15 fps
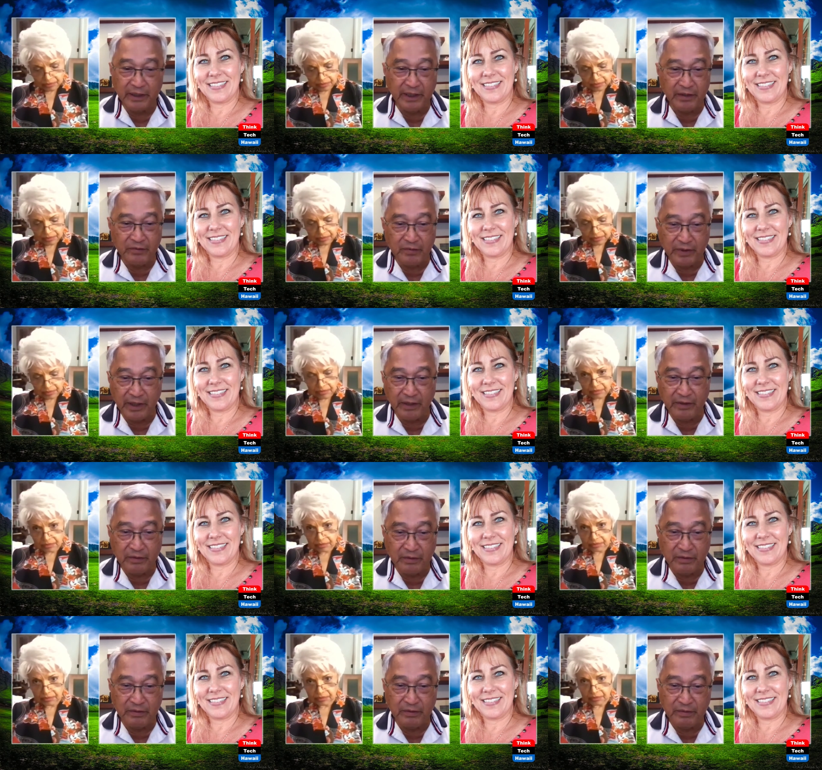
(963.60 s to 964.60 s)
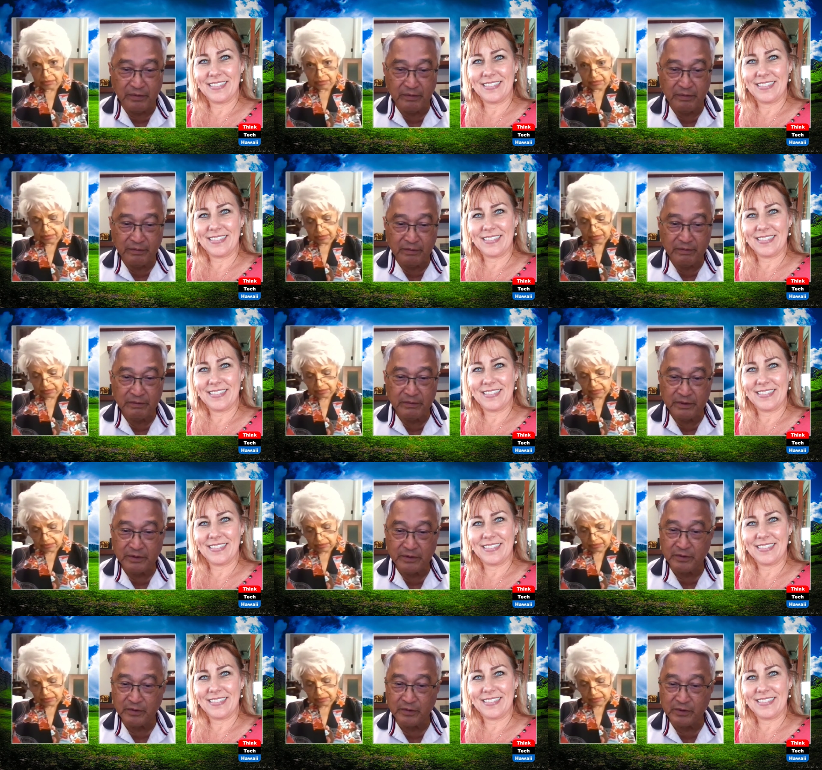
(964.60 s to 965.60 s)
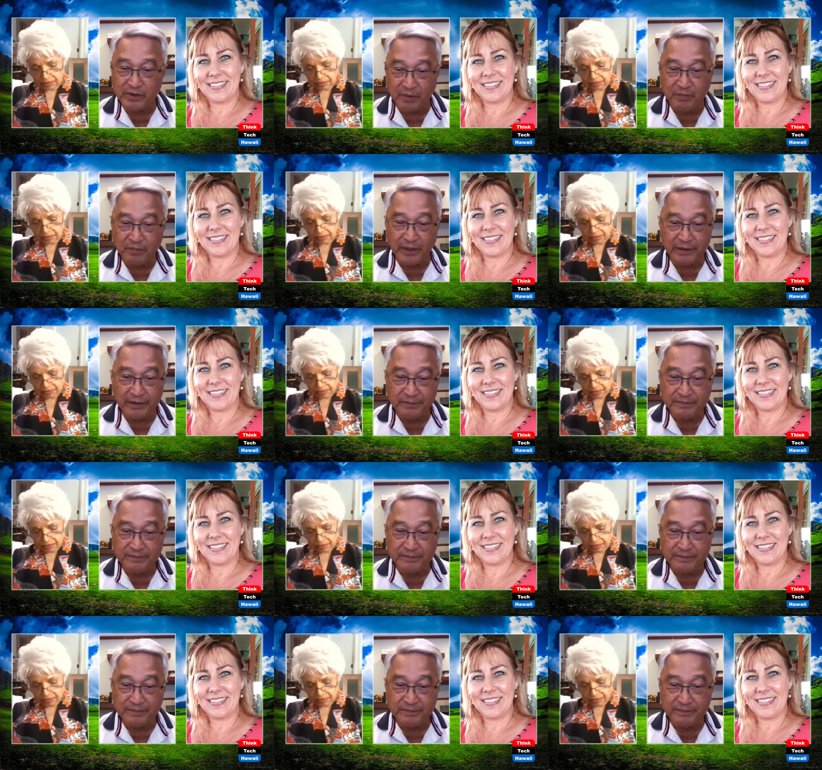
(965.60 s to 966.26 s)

Speaker 1: get together to do something